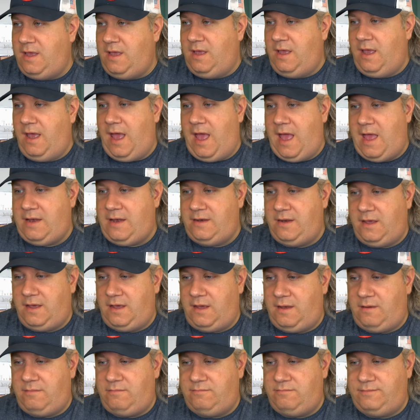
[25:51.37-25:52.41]
And
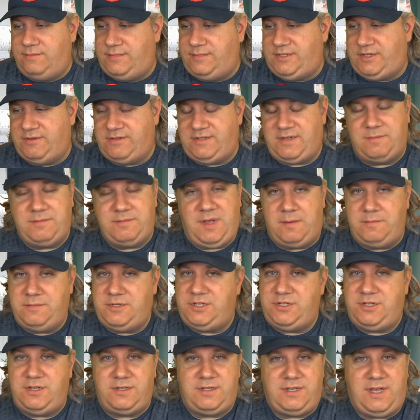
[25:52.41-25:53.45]
um, so sometimes it
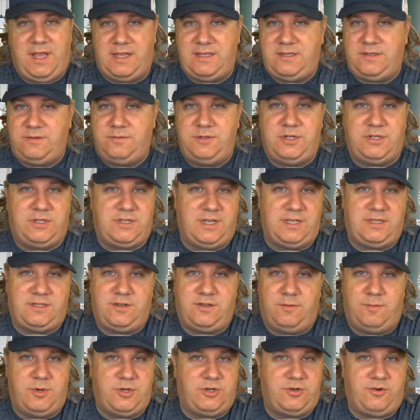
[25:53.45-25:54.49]
just gets, we just get
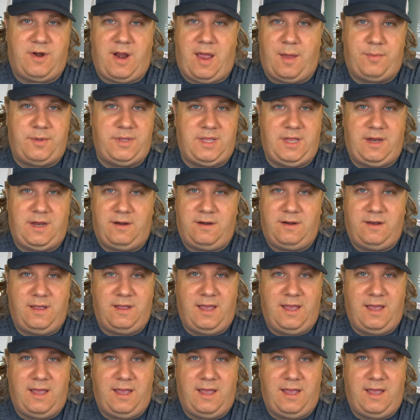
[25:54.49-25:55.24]
so much crap in there.